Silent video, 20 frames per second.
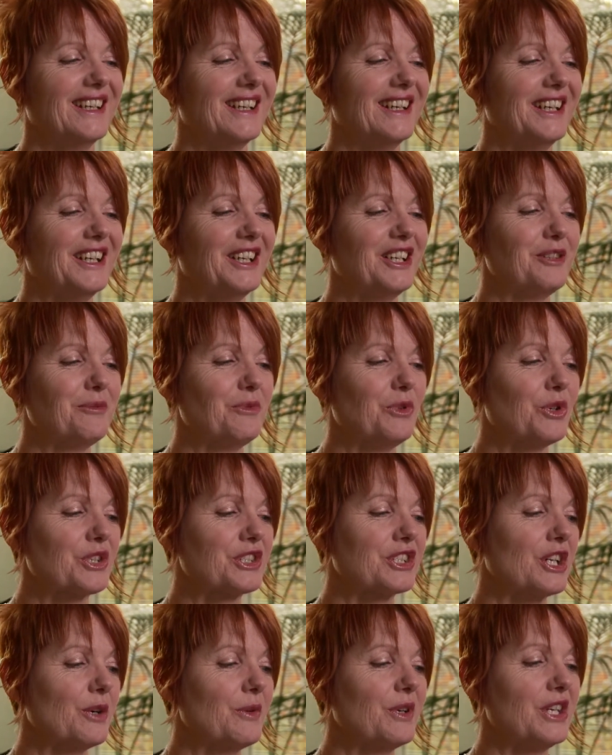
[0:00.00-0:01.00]

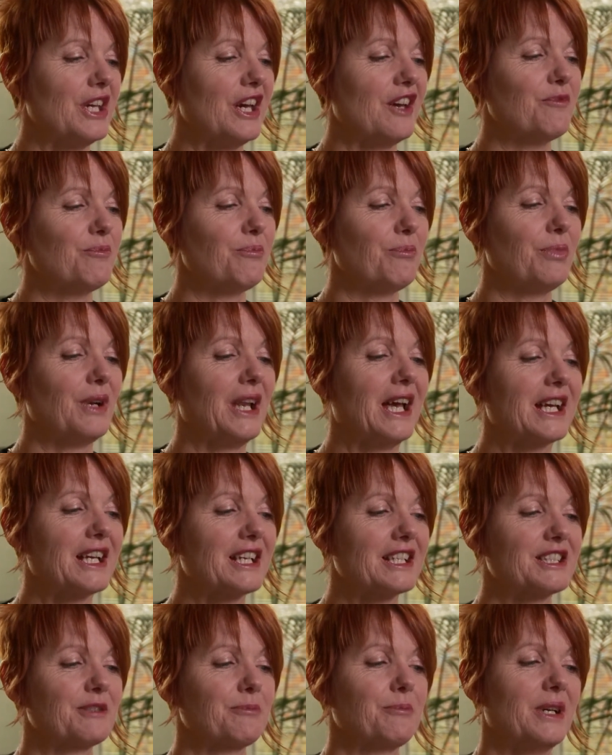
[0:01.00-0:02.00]
Also, we have
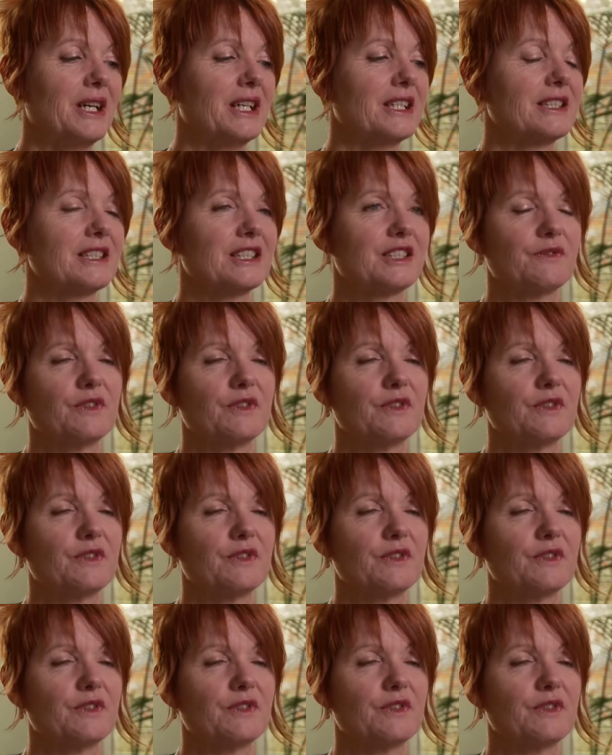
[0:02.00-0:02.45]
blank spaces